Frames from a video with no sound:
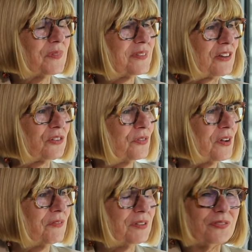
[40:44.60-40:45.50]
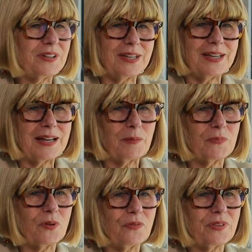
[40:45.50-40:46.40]
Section 550
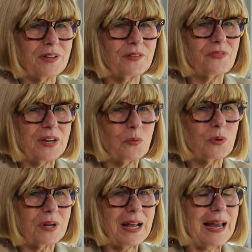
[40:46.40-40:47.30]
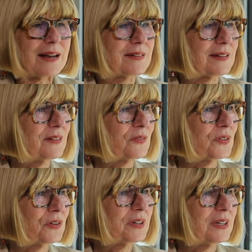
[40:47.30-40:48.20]
of the Fair Work Act is
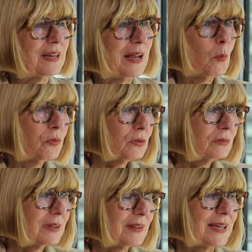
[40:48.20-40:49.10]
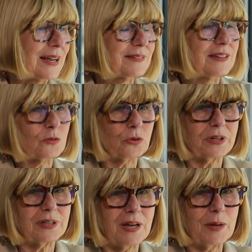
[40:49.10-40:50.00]
very helpful, the
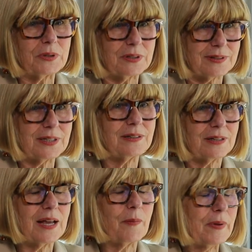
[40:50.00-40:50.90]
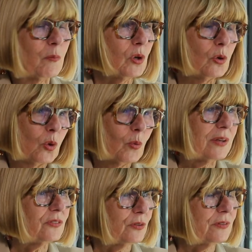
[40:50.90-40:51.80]
accessorial liability, and we'll
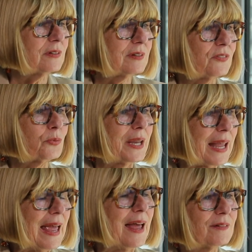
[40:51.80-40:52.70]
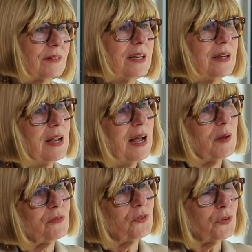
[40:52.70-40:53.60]
always use it if we can.
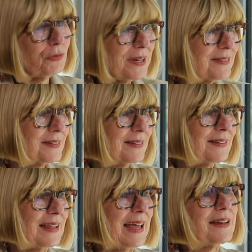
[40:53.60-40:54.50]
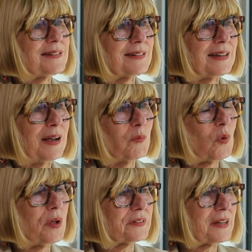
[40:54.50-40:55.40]
For the reason that
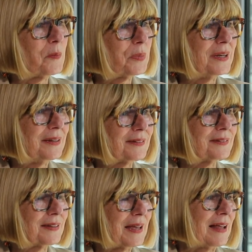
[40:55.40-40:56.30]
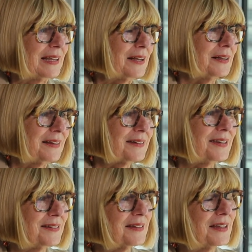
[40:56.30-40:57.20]
whilst companies are legal
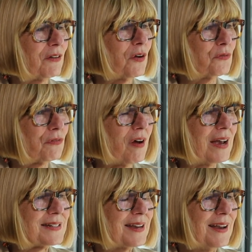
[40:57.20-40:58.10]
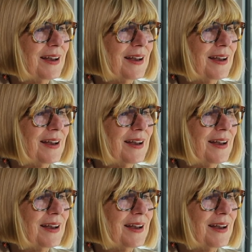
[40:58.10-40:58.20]
entities in their own right,